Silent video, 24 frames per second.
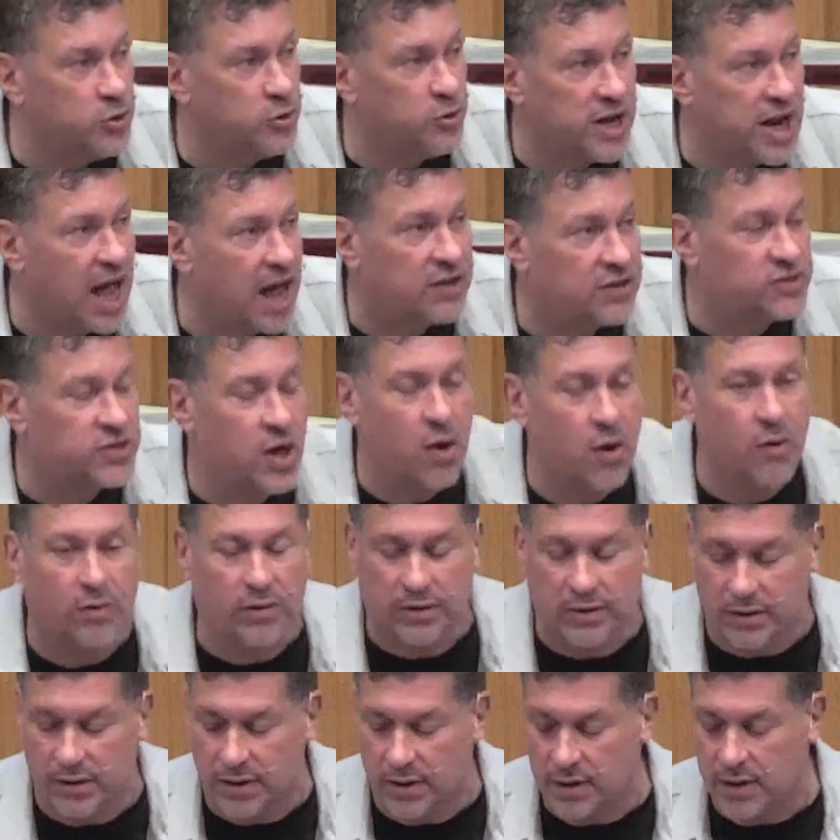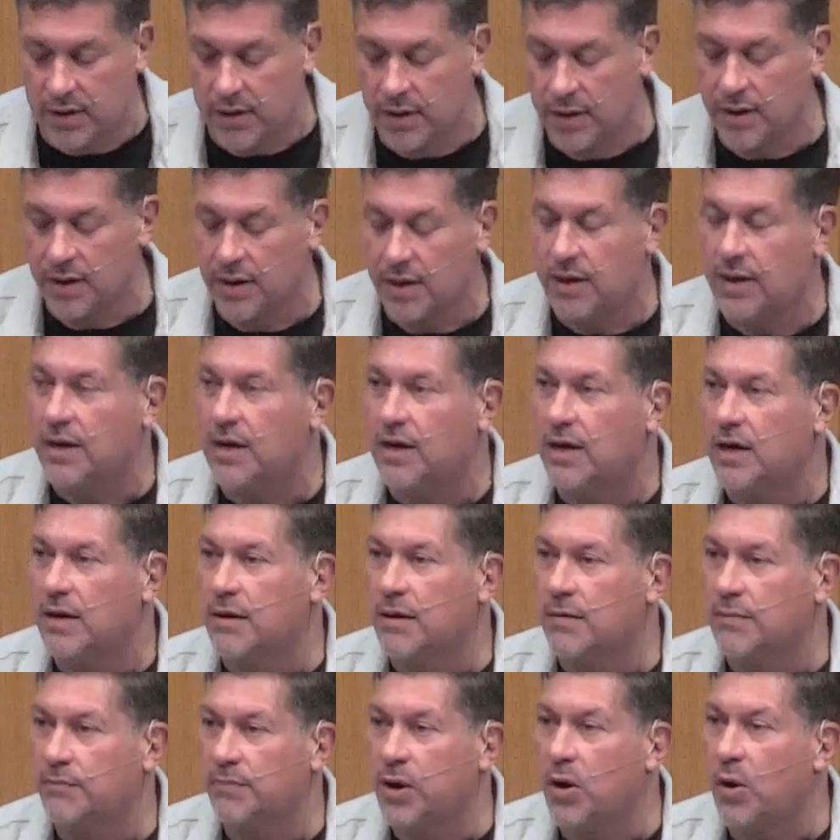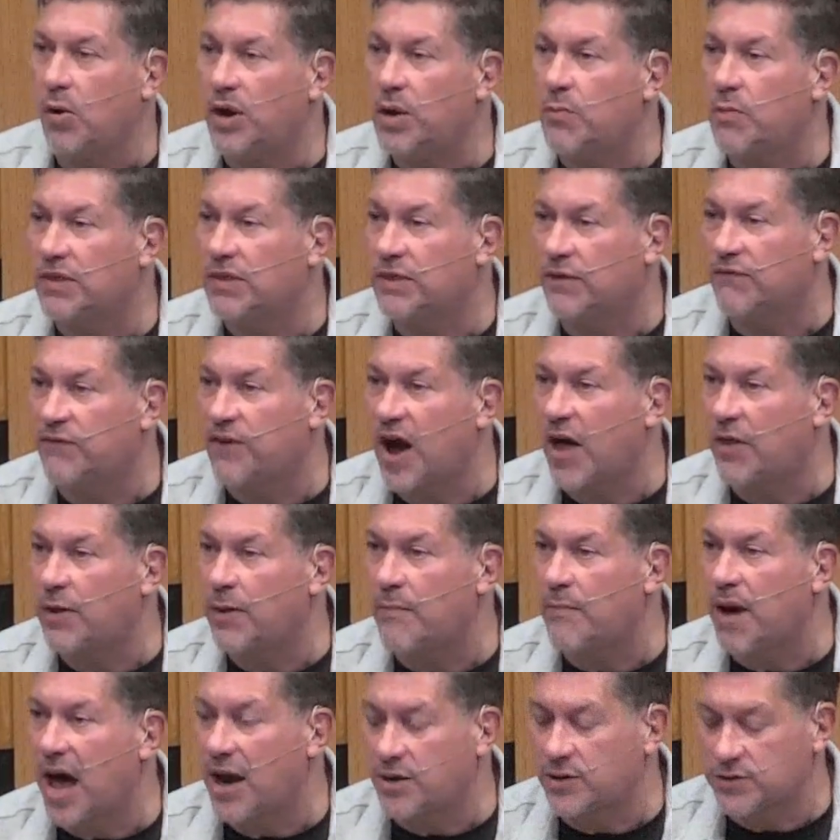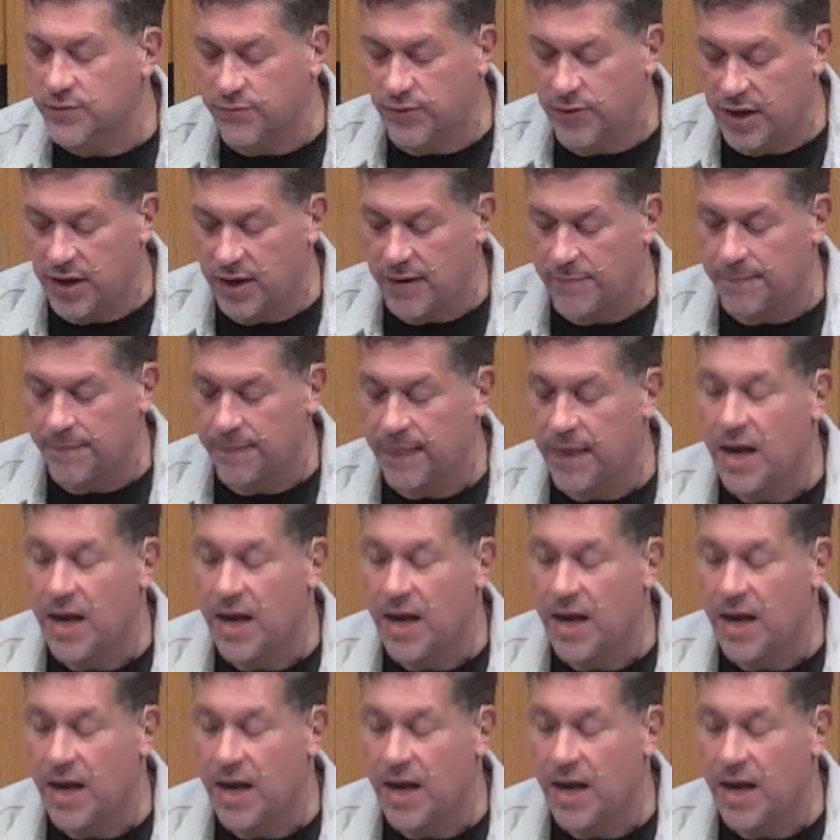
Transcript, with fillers: do it on his own, but only what the Father models for him.